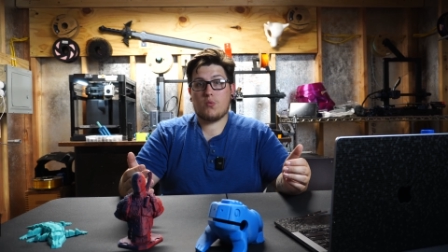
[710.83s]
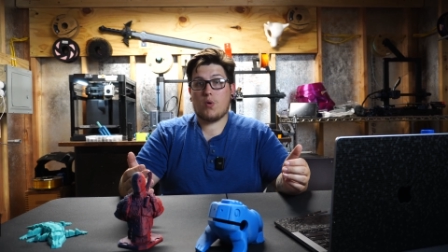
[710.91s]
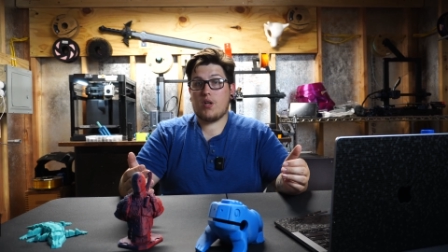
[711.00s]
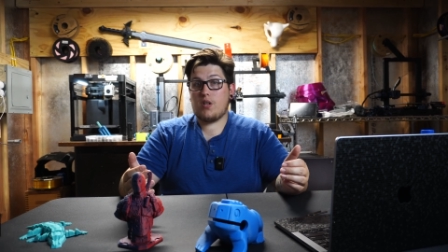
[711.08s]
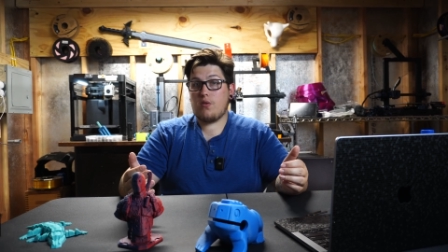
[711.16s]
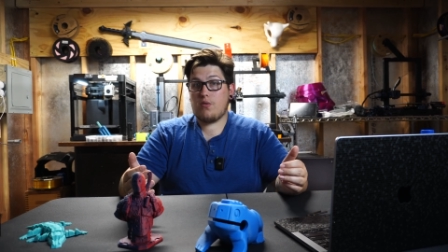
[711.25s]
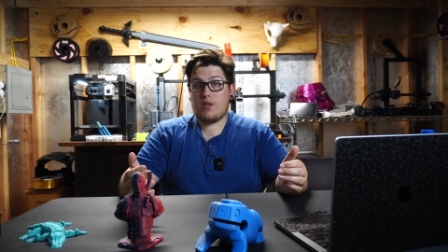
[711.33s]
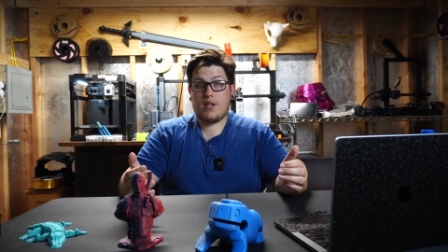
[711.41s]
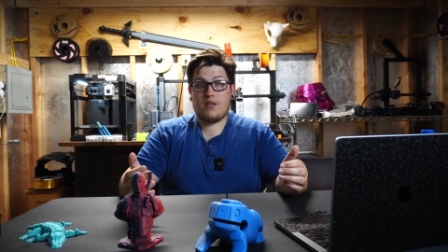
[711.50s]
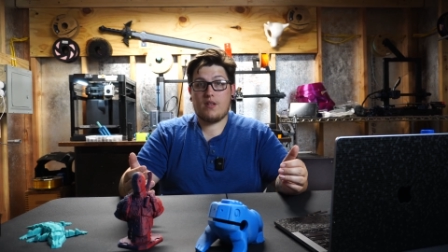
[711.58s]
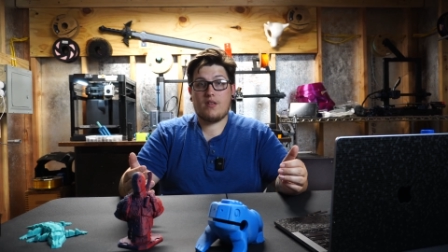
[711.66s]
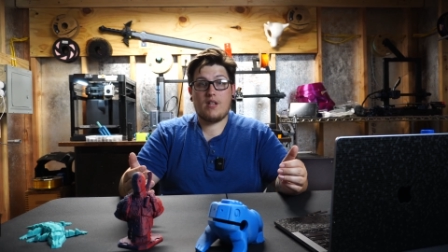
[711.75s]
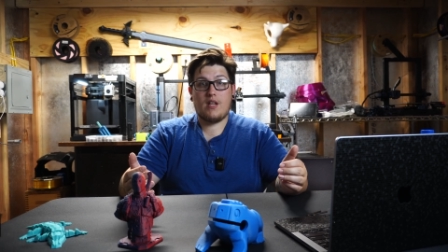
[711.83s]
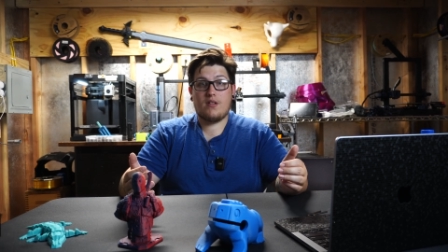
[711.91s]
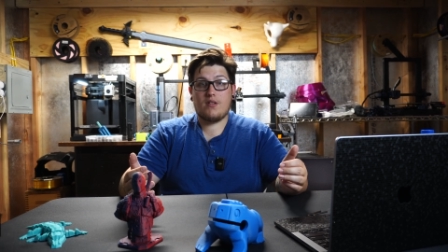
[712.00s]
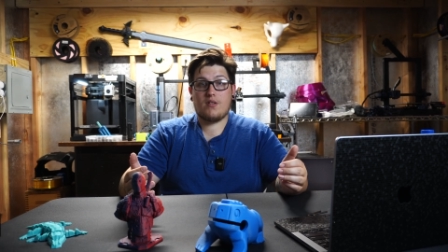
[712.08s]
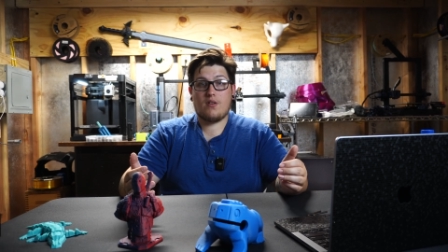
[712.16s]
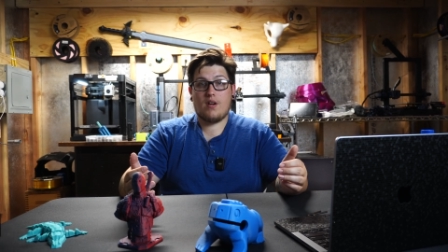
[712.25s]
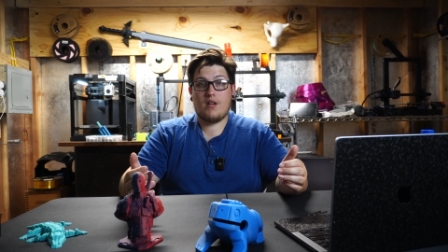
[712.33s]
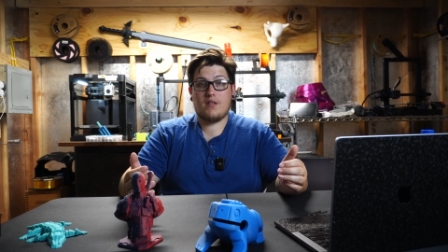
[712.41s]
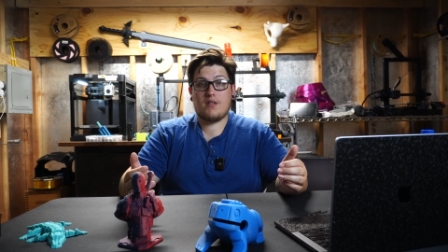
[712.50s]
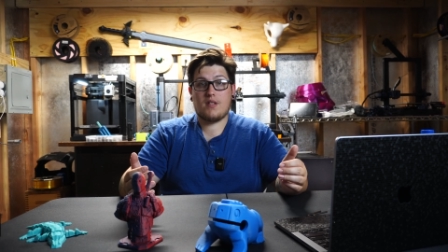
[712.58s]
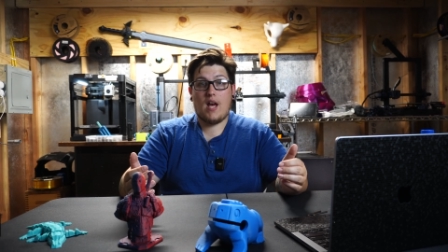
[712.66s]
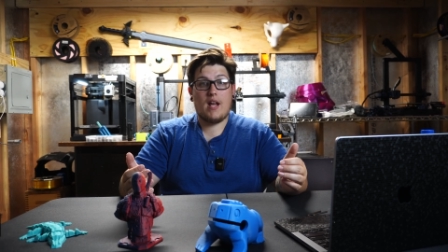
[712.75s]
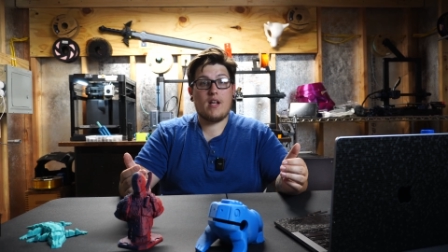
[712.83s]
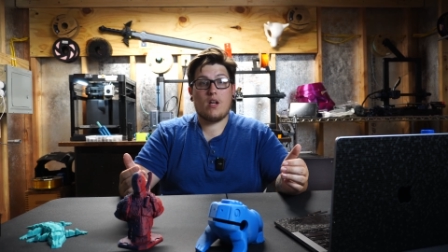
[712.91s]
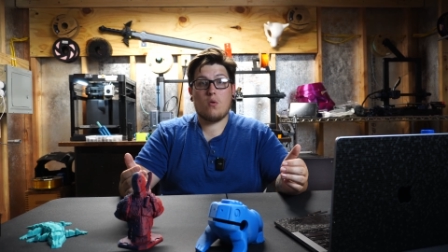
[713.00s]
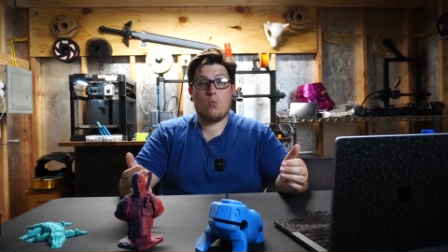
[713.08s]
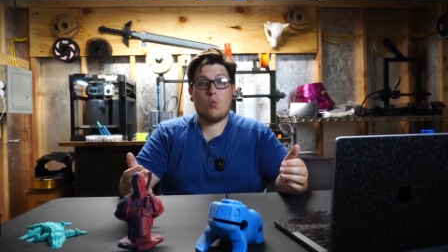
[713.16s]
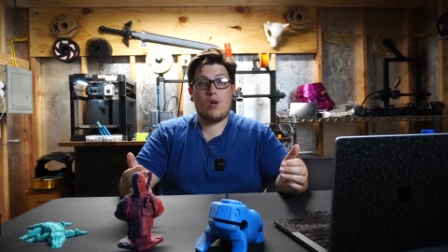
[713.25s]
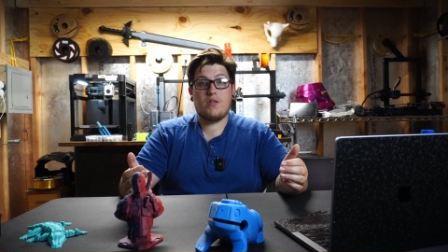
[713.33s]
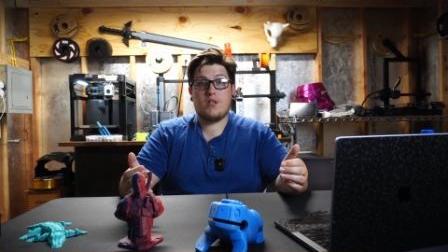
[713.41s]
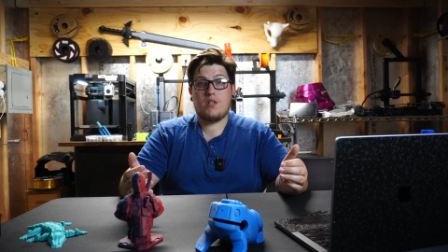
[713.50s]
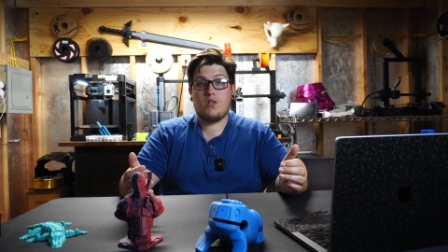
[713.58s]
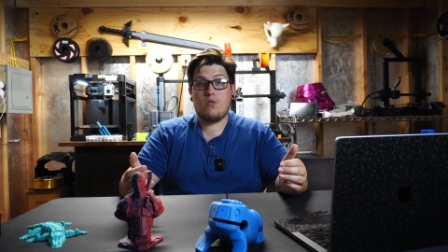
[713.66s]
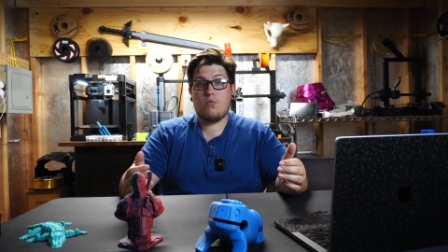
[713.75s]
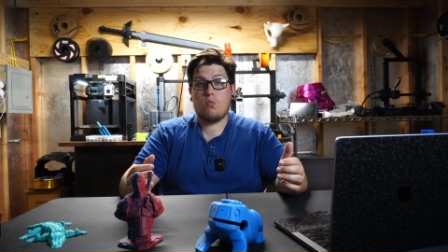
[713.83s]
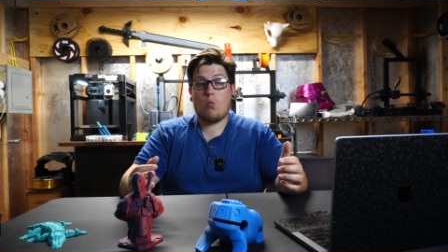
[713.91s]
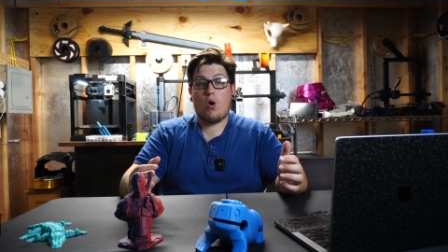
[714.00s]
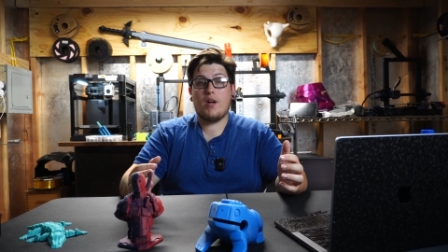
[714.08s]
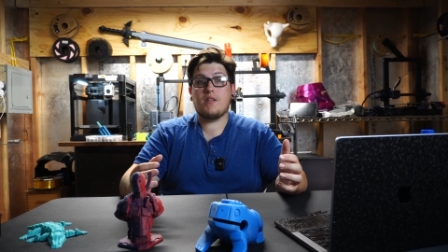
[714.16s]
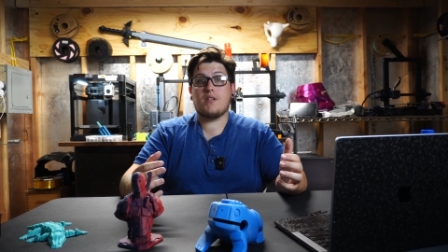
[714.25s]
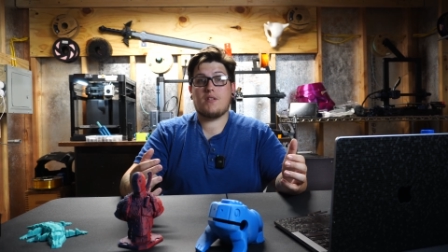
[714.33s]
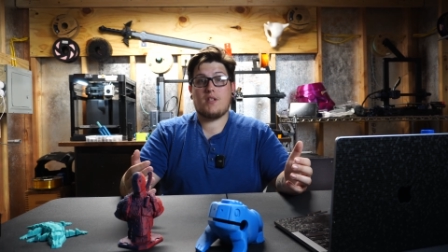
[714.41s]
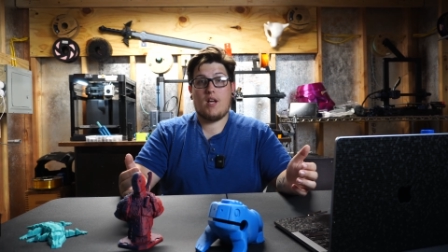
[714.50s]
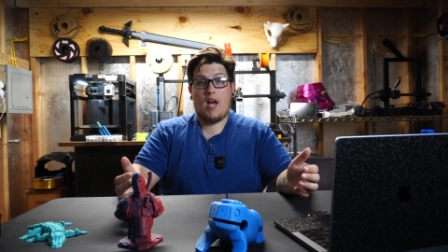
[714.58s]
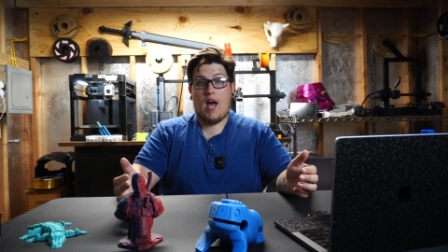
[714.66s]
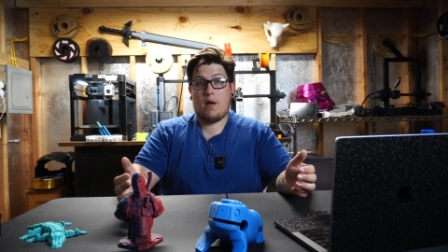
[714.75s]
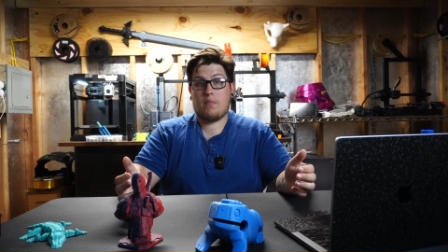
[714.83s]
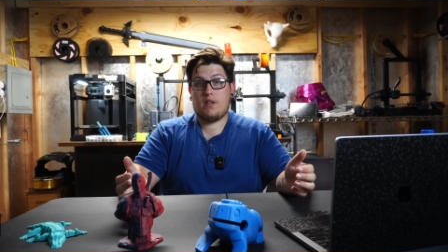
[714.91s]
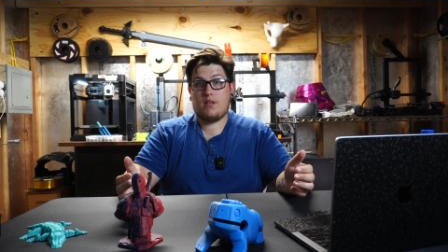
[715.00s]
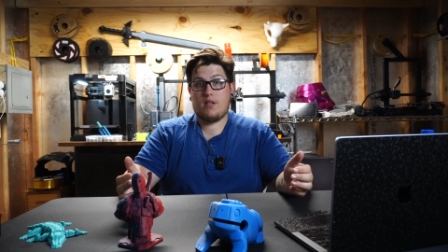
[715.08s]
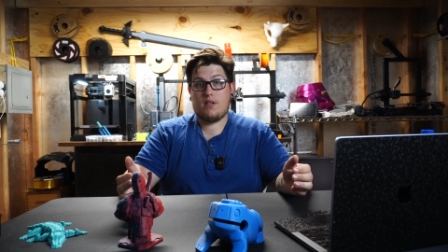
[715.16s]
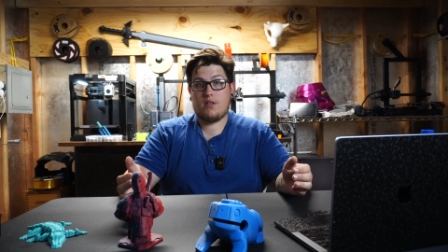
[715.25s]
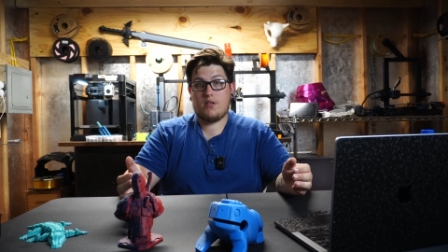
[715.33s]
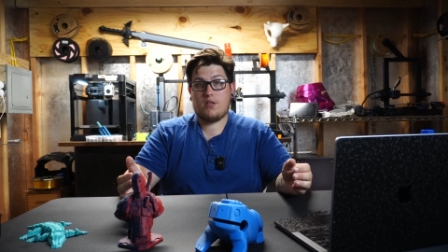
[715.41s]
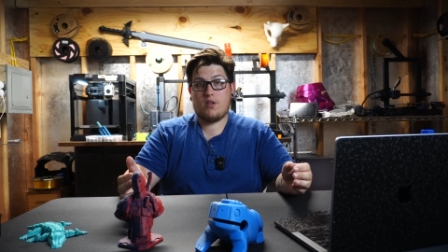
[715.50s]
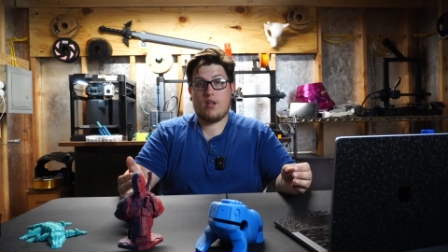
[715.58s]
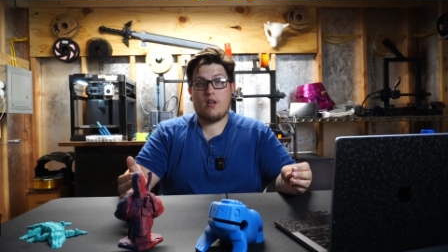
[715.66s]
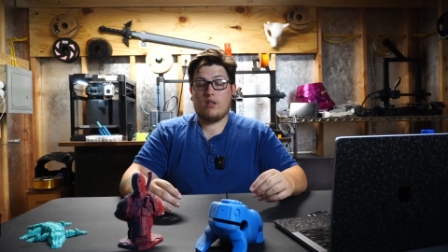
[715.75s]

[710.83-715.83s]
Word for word: Where do you think that the industry is heading? What do you want to see happen in the industry?